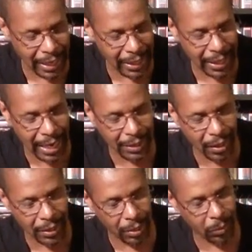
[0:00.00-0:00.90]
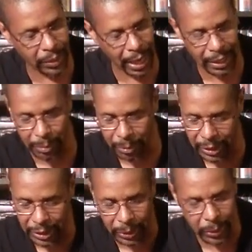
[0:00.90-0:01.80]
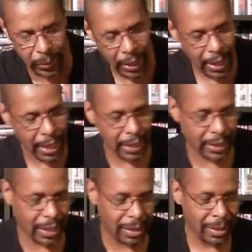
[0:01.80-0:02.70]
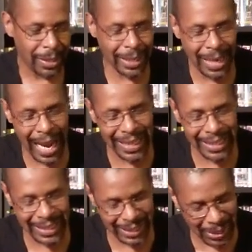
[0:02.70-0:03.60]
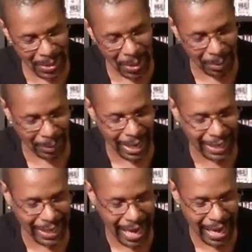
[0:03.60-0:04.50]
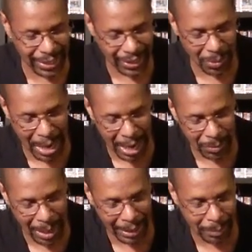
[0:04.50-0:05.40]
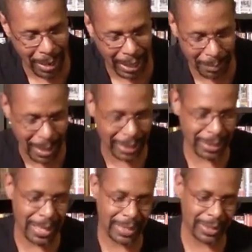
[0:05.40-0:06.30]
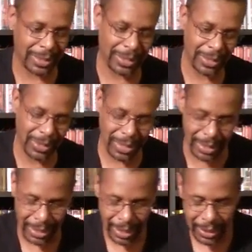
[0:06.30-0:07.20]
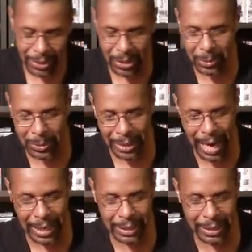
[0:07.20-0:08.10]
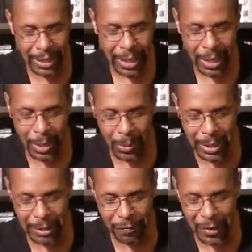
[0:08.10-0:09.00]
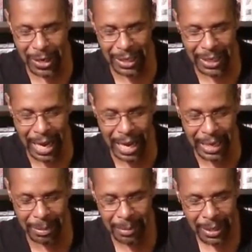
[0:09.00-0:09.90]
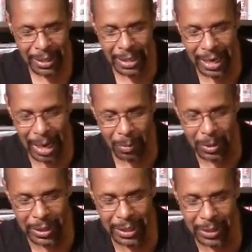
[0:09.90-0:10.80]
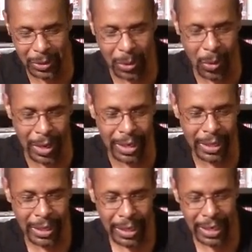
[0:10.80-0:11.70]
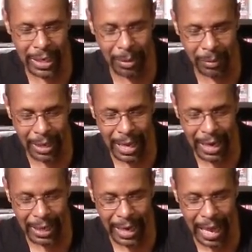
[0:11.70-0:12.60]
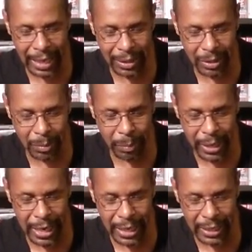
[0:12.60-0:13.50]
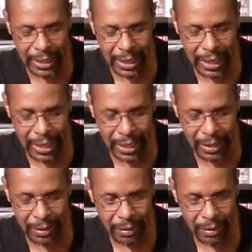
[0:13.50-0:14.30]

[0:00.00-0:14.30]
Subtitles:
that in there. I thought that was actually pretty cool, and actually, I'm glad to have this Thrash Rowdy back in my collection because this was actually a really fun game that I really enjoyed, and I'm glad I got it to play it again.